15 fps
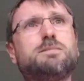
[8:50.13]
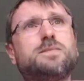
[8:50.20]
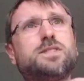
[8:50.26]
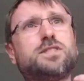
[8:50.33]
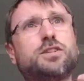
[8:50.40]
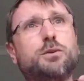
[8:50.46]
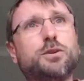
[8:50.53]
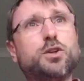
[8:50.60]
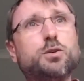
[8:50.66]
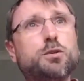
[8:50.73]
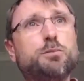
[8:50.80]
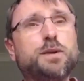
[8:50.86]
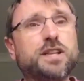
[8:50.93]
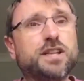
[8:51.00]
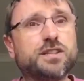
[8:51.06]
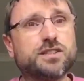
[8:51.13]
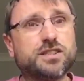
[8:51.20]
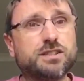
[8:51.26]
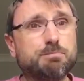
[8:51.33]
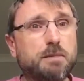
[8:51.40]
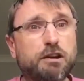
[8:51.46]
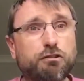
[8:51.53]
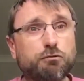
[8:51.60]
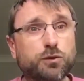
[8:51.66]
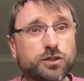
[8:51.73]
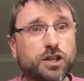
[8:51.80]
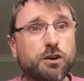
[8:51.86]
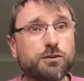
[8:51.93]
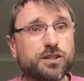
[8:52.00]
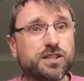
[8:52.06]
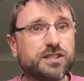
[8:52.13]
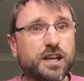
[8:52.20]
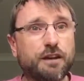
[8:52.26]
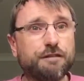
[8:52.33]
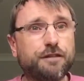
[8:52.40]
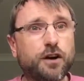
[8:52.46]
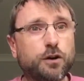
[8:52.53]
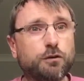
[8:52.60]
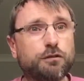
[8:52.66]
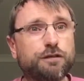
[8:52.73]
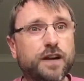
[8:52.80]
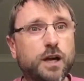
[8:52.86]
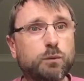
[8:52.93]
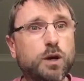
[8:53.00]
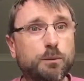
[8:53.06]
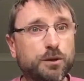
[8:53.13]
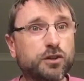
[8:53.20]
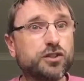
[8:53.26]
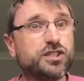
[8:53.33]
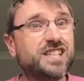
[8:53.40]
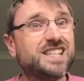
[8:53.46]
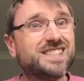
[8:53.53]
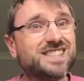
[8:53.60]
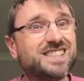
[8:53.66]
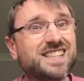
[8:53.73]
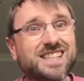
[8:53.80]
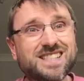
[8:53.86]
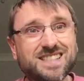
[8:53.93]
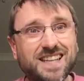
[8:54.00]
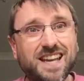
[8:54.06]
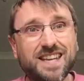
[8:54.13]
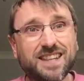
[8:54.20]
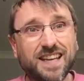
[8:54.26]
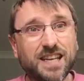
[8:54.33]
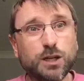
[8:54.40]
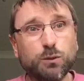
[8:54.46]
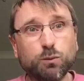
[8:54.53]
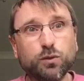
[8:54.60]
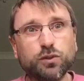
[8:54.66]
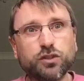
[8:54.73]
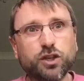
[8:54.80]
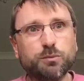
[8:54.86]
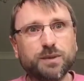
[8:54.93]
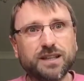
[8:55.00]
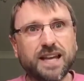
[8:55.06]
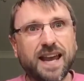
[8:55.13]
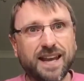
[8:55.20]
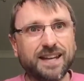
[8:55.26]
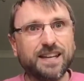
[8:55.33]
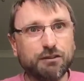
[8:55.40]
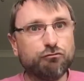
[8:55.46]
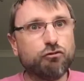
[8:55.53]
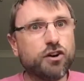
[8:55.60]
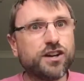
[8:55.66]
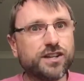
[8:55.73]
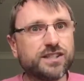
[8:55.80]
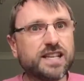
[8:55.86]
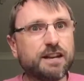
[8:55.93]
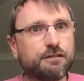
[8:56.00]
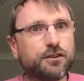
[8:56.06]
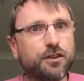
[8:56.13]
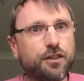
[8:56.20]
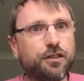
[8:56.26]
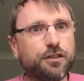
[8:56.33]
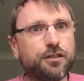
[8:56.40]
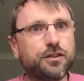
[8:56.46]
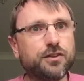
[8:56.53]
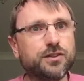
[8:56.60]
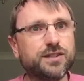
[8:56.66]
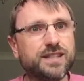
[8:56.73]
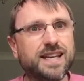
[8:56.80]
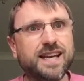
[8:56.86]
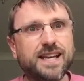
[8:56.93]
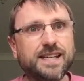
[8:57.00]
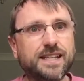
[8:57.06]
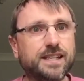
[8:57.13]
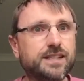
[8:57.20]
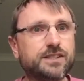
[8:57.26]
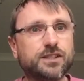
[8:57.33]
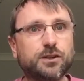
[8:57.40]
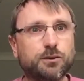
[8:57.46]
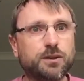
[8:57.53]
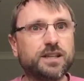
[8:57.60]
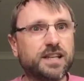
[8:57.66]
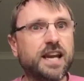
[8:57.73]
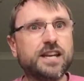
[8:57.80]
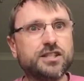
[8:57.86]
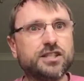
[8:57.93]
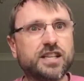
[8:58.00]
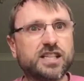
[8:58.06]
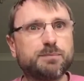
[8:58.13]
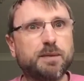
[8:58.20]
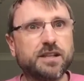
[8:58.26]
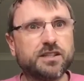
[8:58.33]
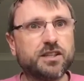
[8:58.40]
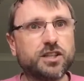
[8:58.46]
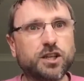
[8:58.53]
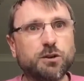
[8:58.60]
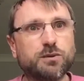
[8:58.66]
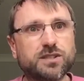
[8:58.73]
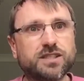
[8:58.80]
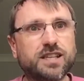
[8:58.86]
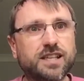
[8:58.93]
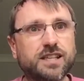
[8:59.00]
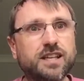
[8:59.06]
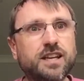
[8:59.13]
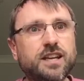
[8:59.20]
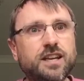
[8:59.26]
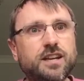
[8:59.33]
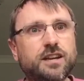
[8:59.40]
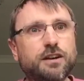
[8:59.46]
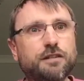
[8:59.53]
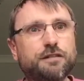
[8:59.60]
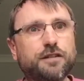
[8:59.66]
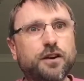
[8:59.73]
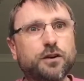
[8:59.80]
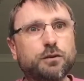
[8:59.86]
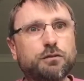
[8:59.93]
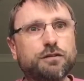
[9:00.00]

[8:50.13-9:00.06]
So it could all be that Mary was going to say a final farewell, because Jesus did say that he would come again, he'd rise after the third day. So again, she expected to go and say her final